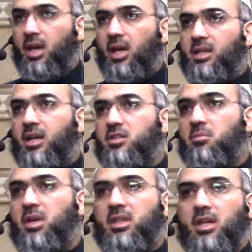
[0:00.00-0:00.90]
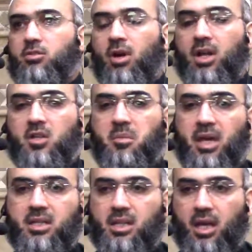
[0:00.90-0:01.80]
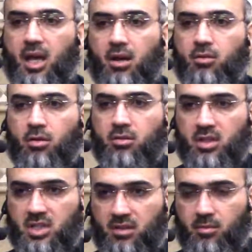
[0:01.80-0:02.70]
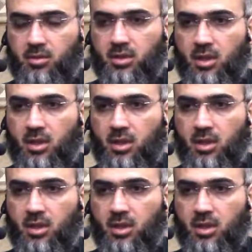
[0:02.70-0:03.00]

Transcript: It doesn't mean that you are not paying zakat on the receivables.